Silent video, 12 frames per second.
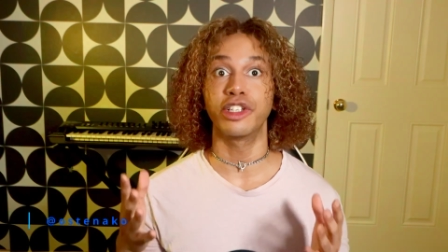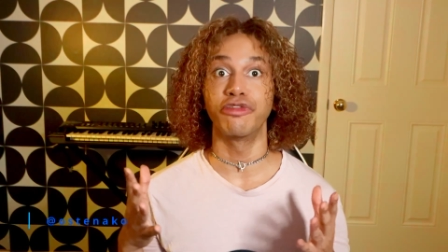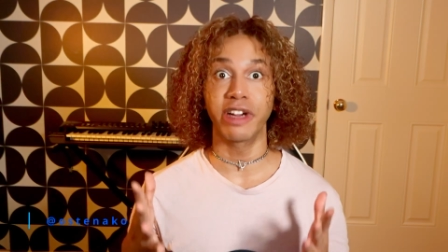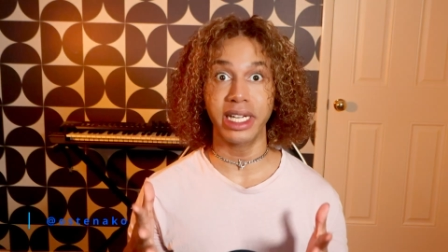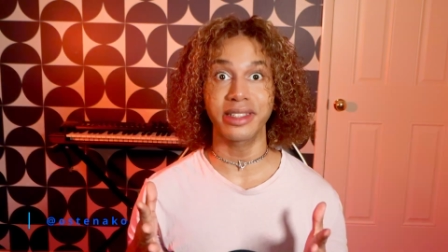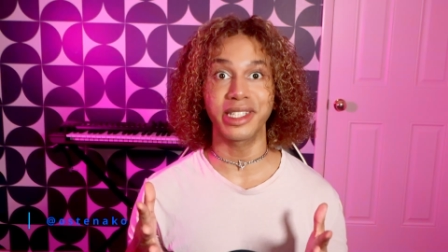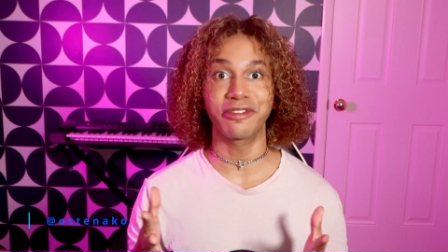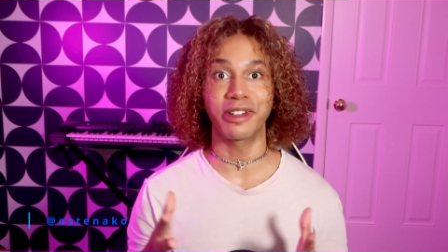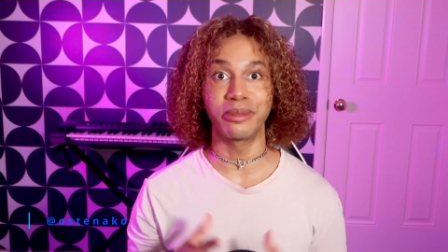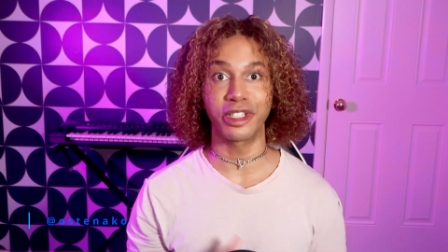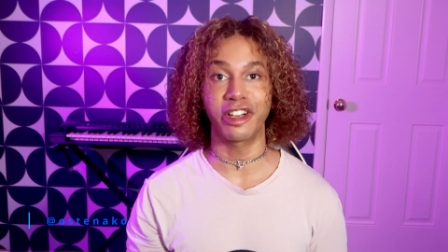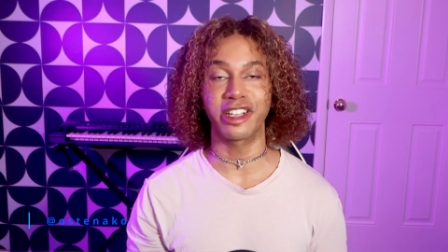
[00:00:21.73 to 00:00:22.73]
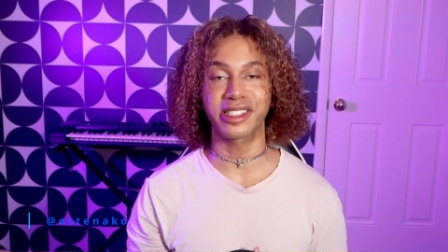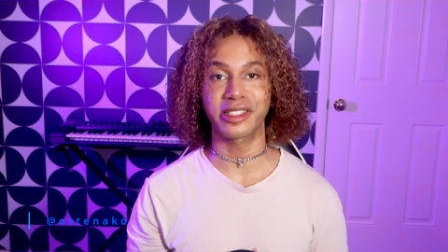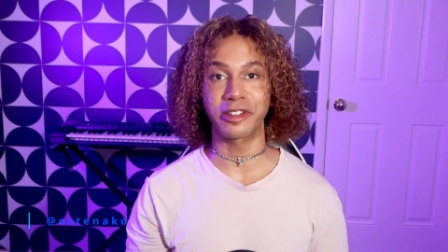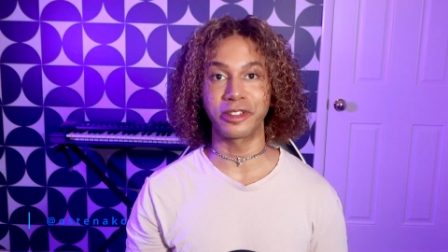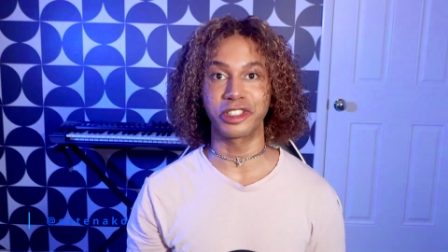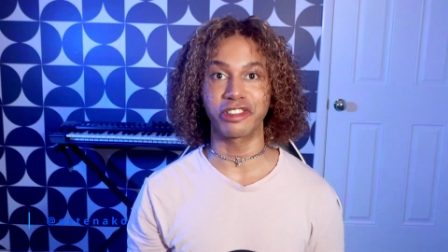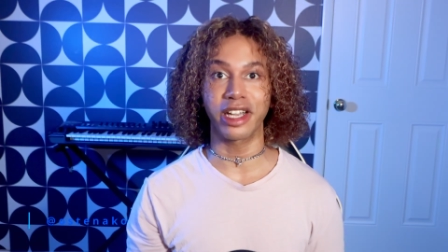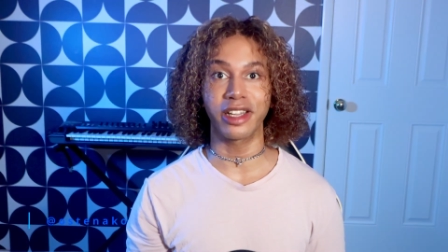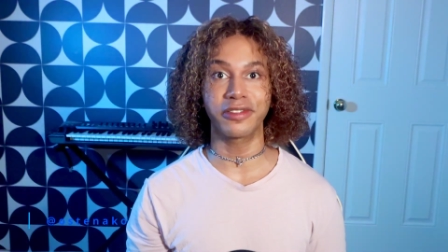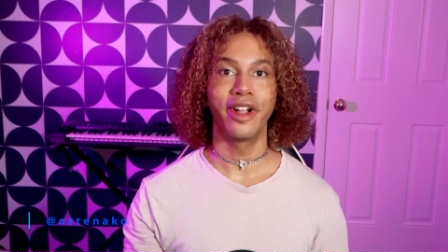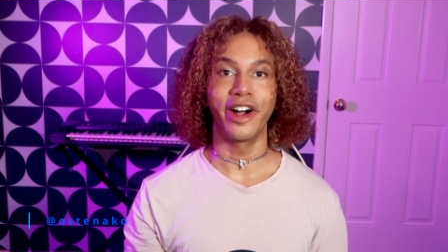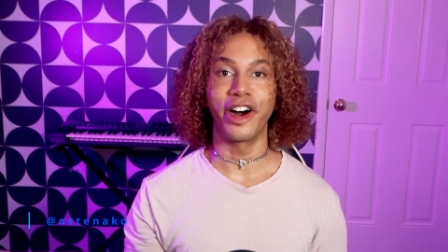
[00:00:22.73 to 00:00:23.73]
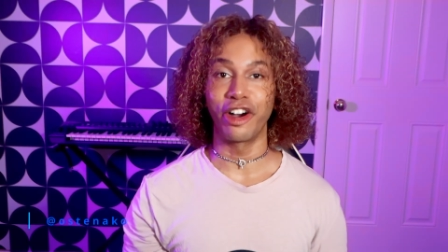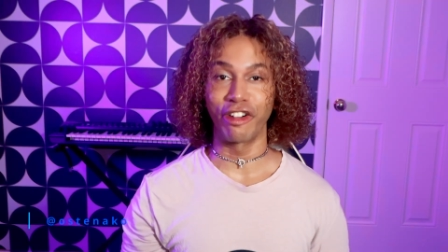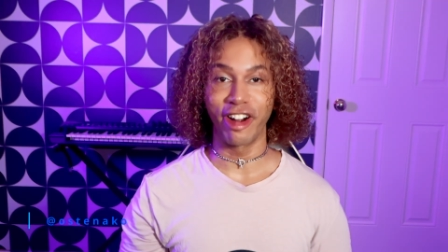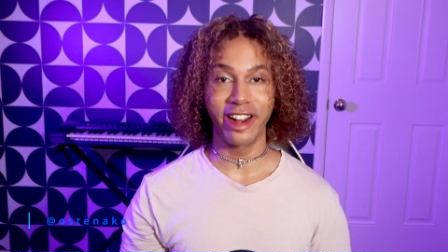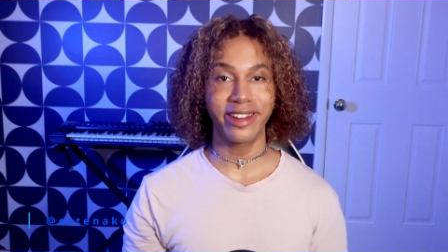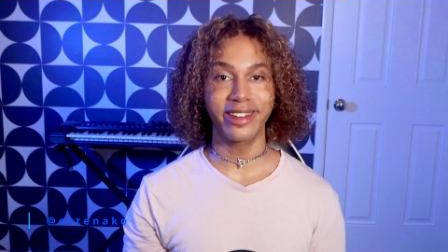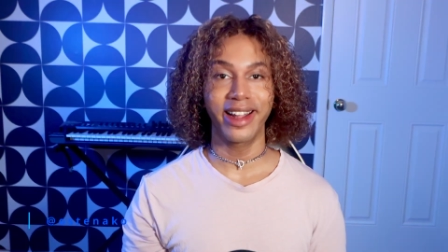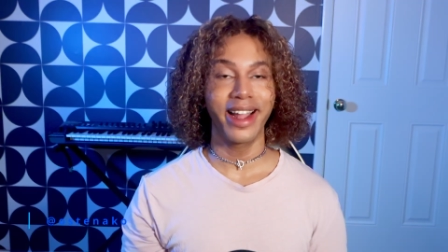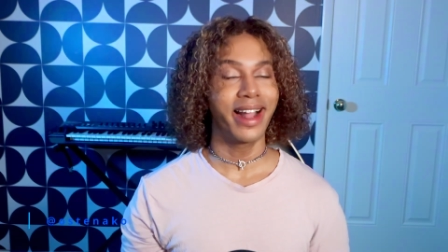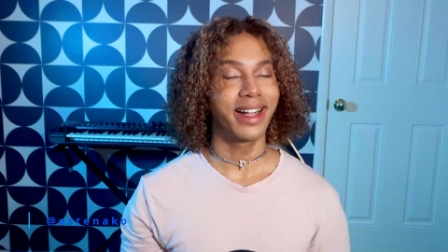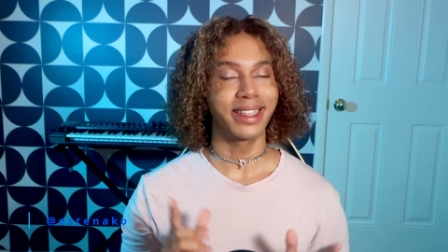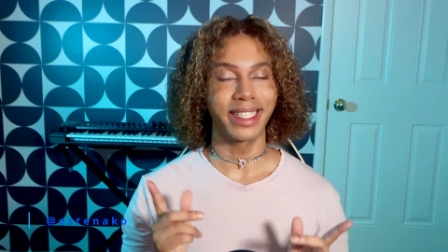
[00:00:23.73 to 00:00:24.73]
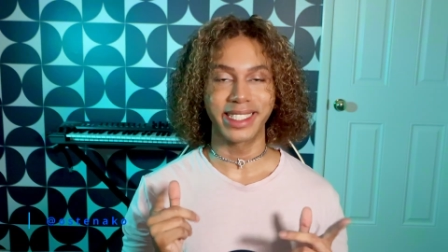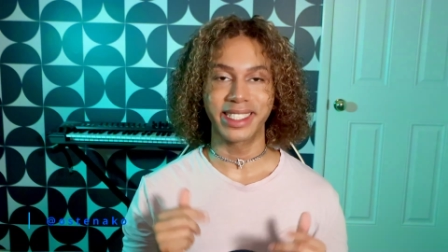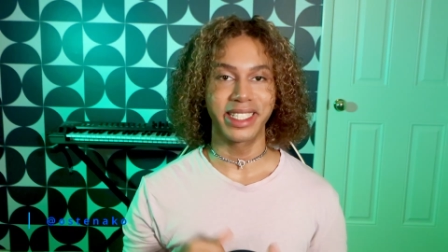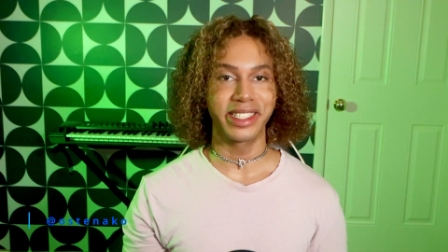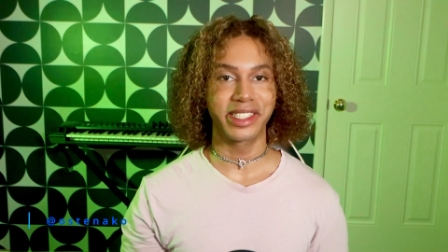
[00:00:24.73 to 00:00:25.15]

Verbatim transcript: directly from your external drive. All right, let's get